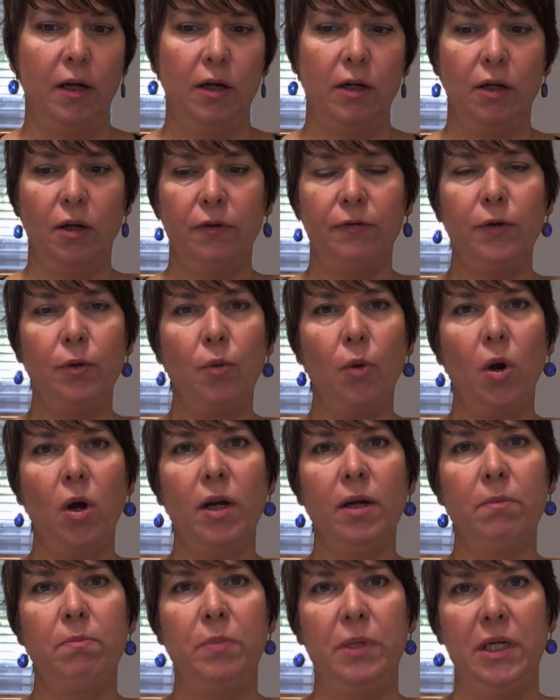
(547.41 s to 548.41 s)
If you
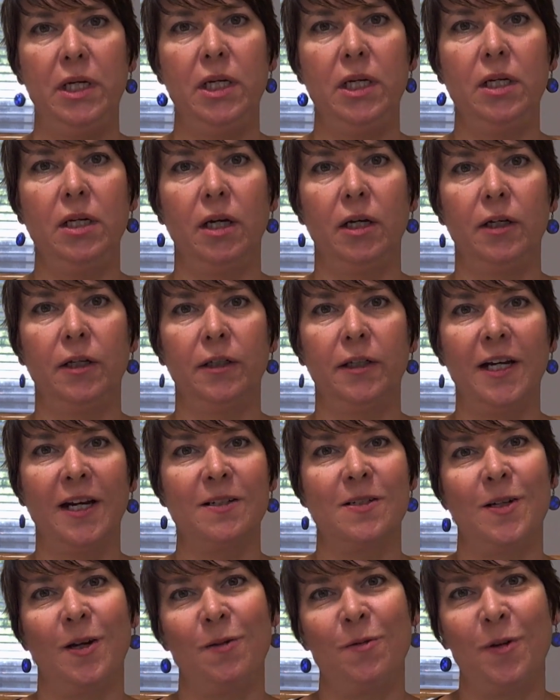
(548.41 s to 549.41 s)
want to be a
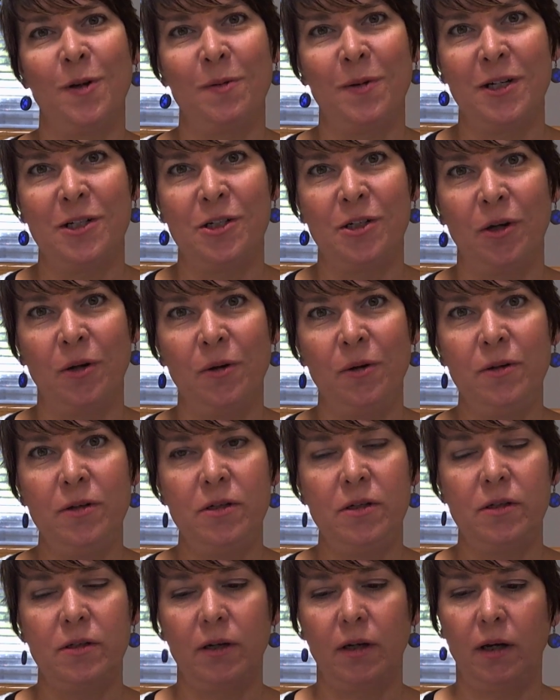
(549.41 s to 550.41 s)
guest on one of my
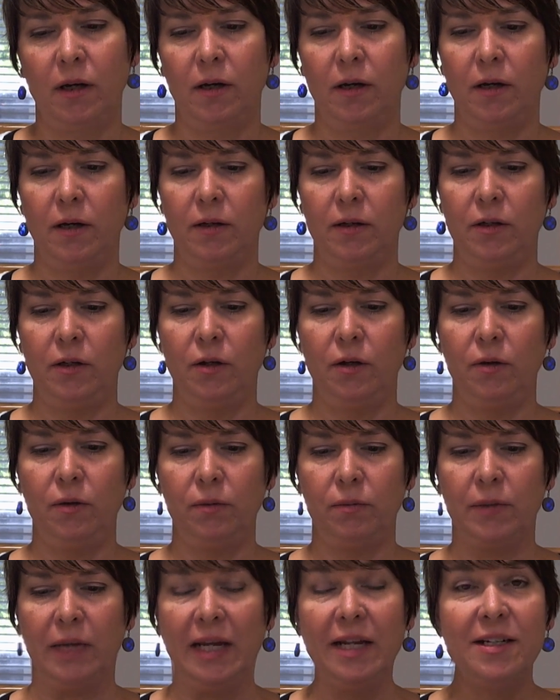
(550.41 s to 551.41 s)
shows,
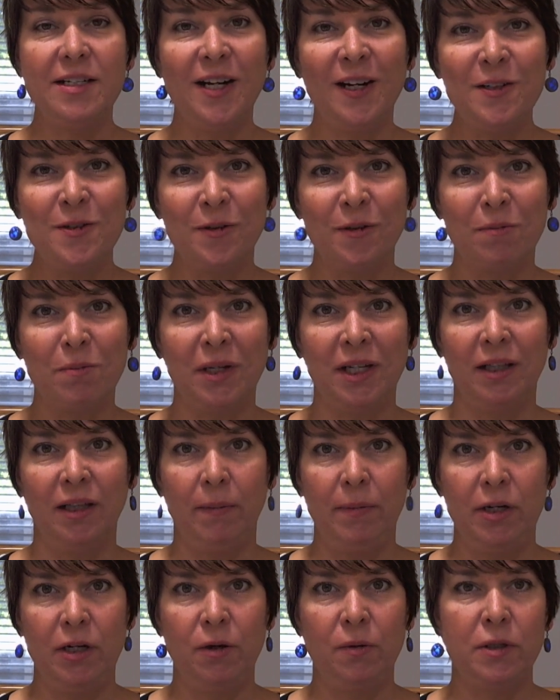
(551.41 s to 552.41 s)
get in touch with me.
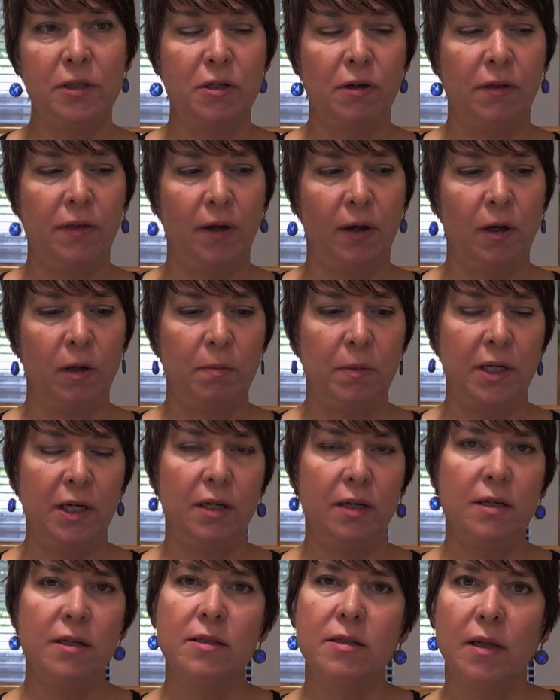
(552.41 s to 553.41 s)
Let me know what your therapy
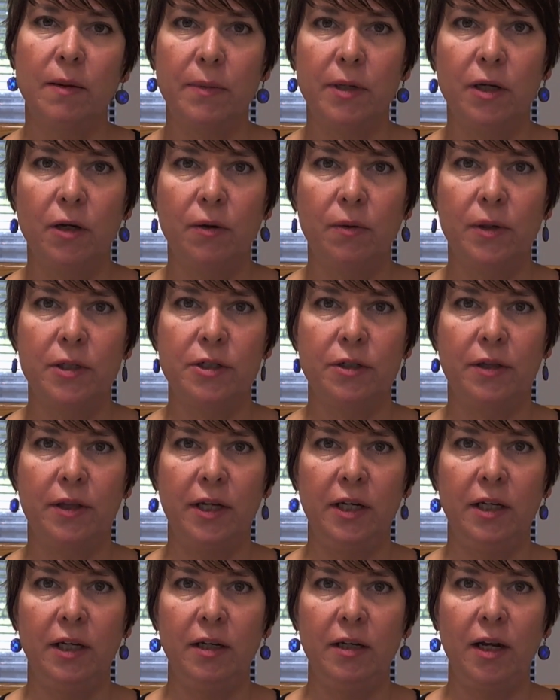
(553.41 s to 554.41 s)
is. Let me know what you're
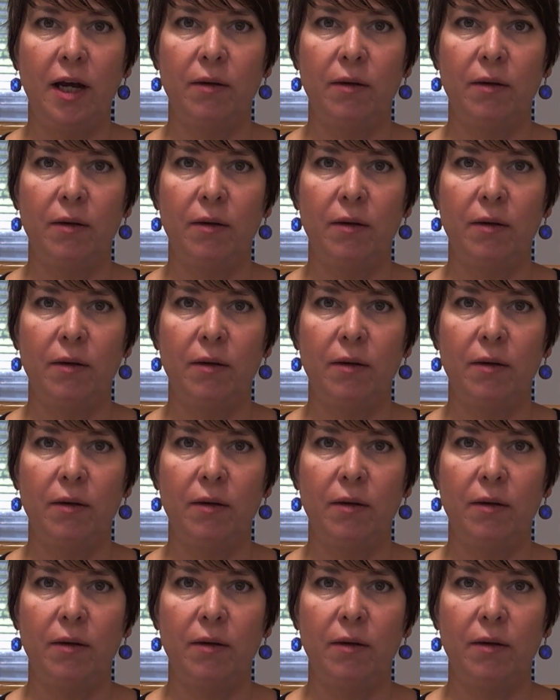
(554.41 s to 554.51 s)
thinking.